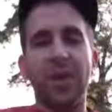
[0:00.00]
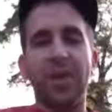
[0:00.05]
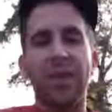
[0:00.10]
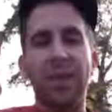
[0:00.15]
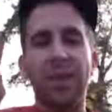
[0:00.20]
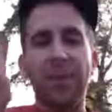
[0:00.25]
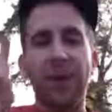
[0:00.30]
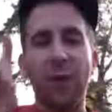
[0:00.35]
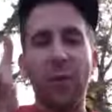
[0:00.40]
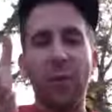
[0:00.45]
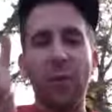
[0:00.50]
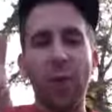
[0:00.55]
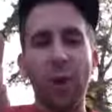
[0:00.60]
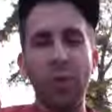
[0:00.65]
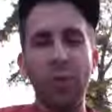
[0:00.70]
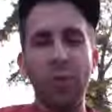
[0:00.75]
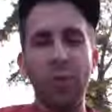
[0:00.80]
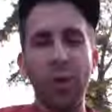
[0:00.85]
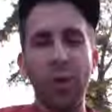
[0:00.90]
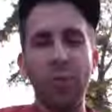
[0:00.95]
Think about
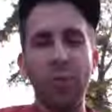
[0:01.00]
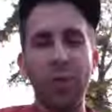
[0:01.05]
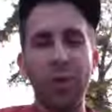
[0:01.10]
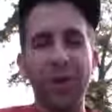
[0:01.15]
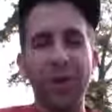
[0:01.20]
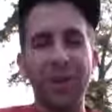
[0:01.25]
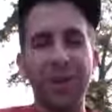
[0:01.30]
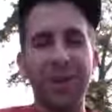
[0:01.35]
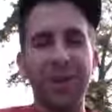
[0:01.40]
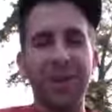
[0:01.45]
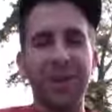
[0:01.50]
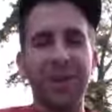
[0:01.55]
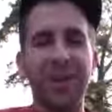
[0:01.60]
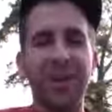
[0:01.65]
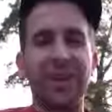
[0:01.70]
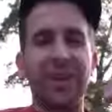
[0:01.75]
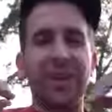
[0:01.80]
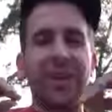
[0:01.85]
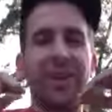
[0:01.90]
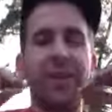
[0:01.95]
111,
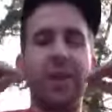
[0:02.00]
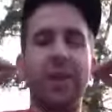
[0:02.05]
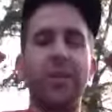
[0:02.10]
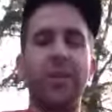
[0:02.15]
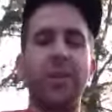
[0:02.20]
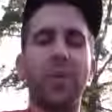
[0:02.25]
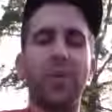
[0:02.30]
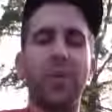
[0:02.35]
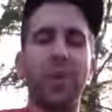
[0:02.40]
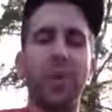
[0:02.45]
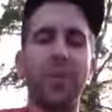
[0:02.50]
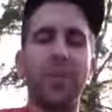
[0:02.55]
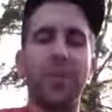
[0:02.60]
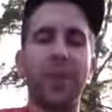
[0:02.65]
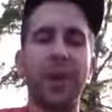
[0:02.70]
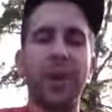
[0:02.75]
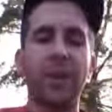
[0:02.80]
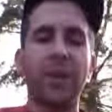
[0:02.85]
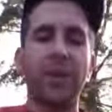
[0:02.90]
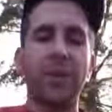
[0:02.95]
number 1
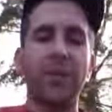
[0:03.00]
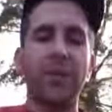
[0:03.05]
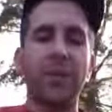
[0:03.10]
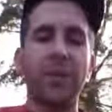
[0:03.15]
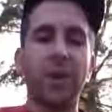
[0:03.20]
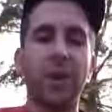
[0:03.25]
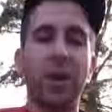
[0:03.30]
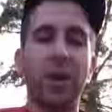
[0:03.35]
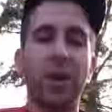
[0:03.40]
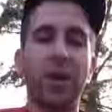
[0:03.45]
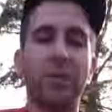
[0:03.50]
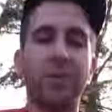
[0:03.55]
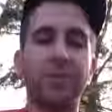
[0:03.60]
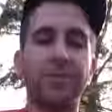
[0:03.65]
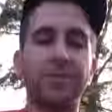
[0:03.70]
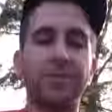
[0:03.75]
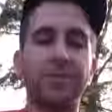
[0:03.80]
pick overall.